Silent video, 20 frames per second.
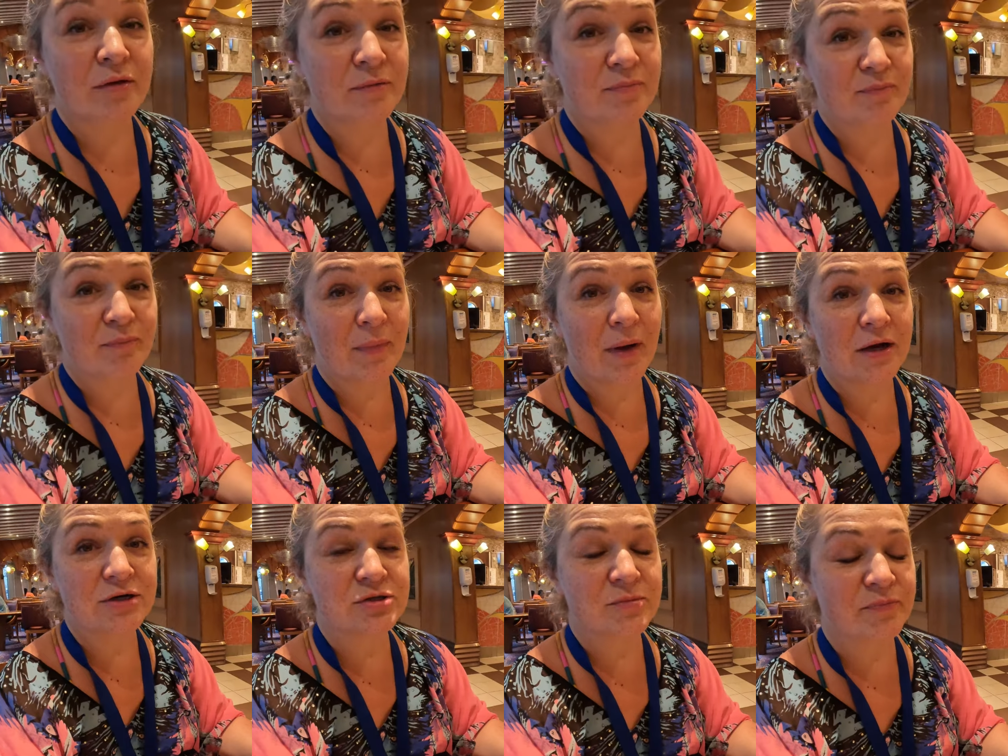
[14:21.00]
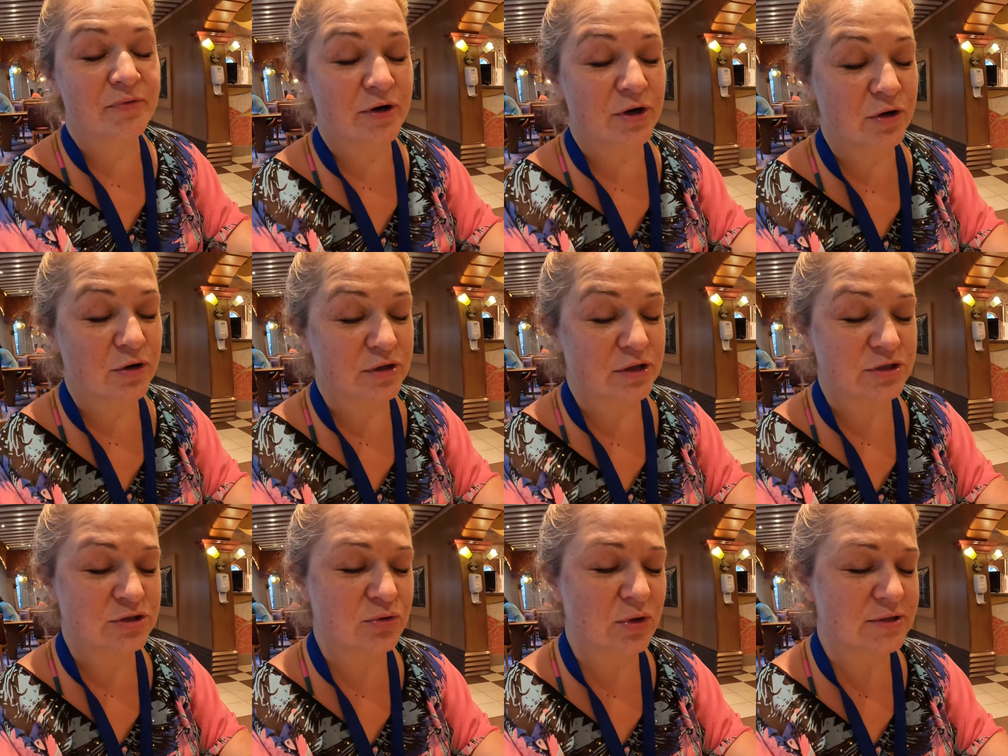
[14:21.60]
Oh, actually pretty
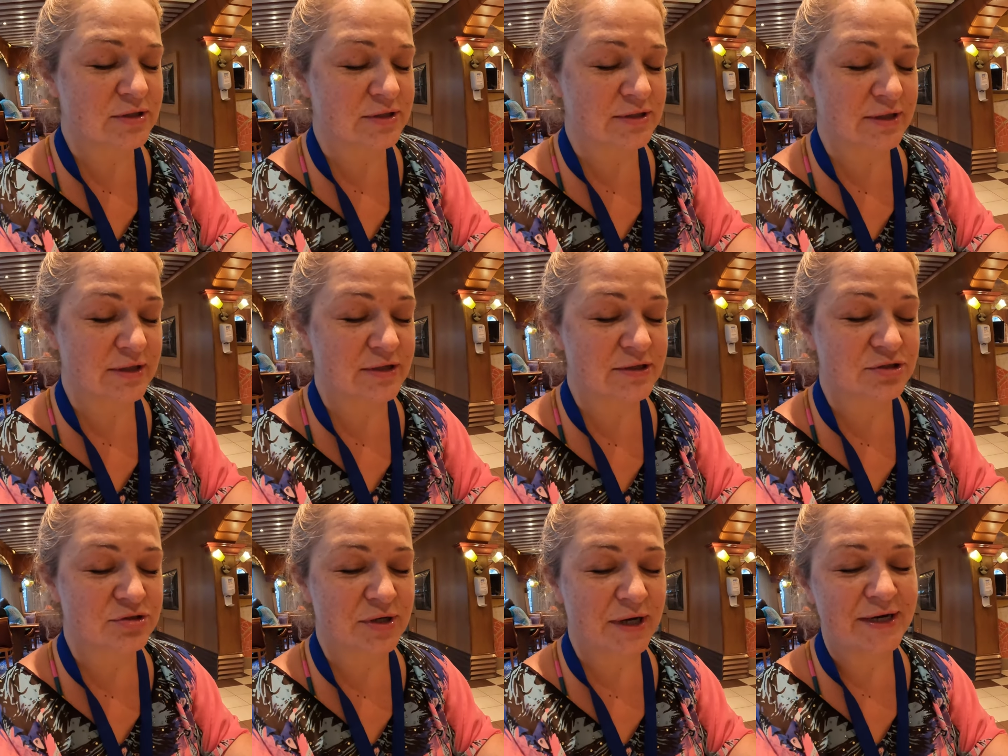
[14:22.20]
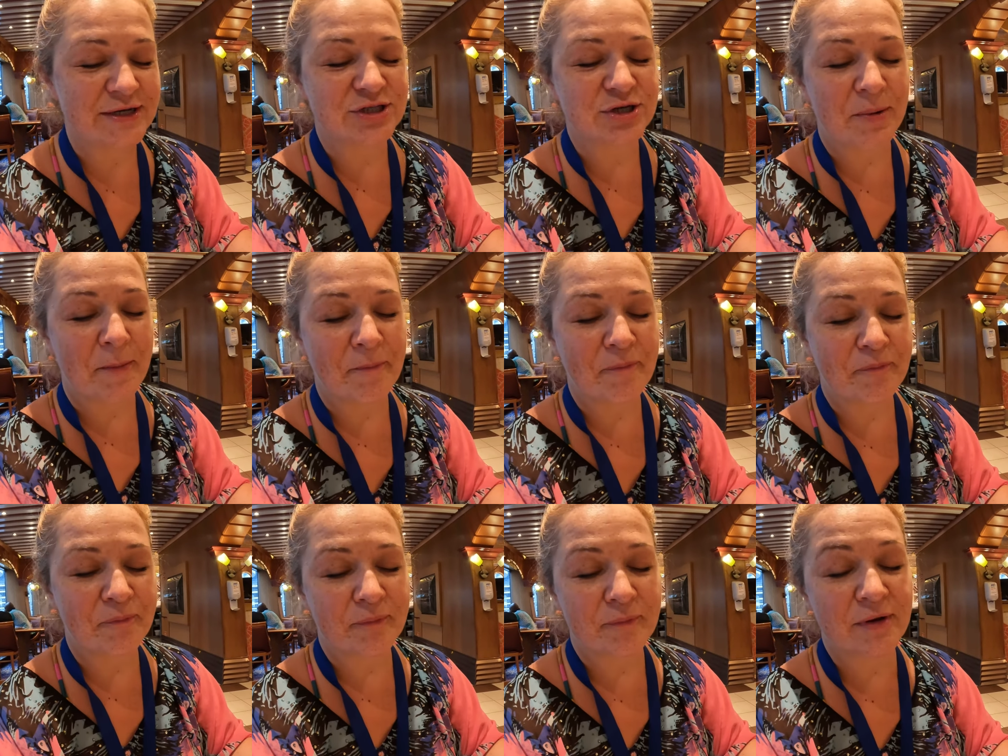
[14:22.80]
good. The sauce is a little strange,
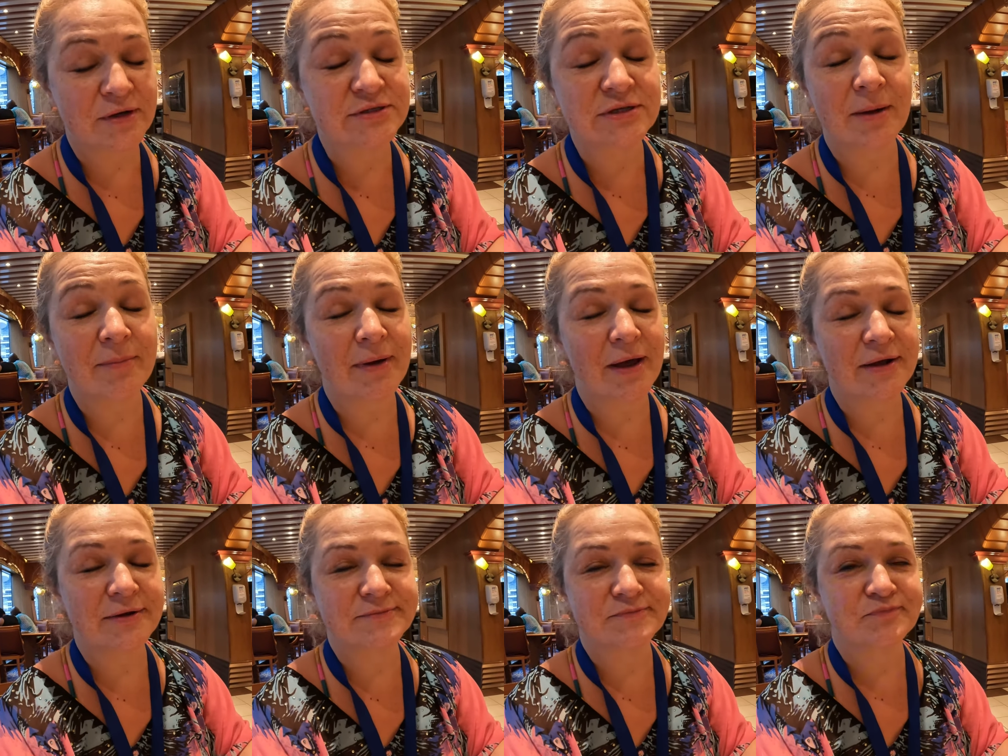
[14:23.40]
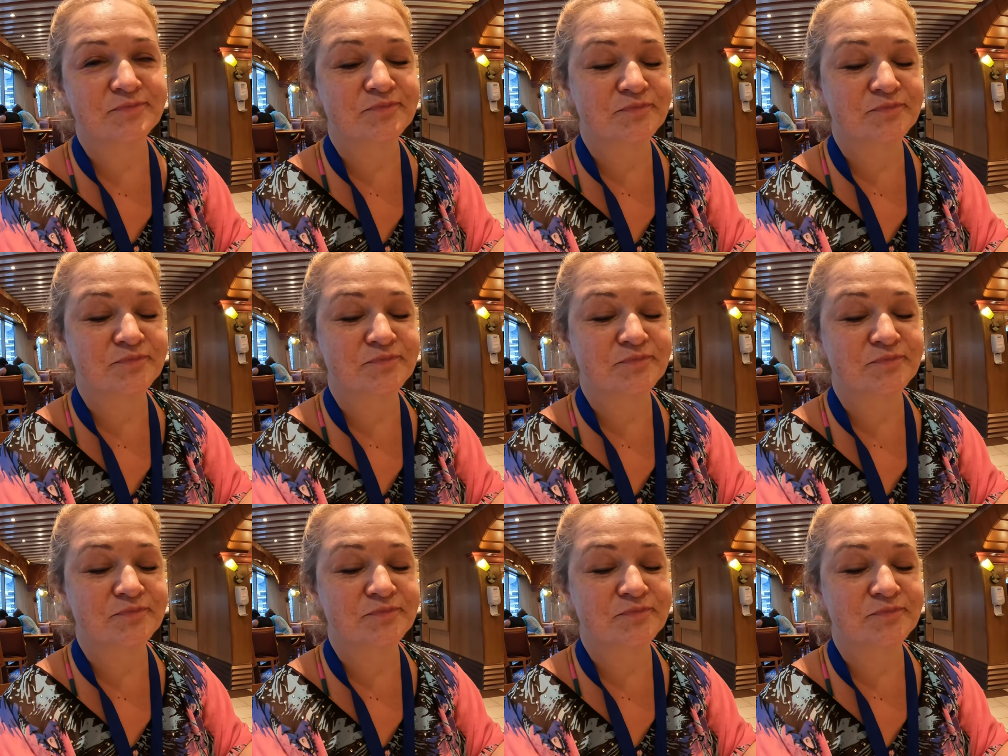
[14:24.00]
but it's not bad.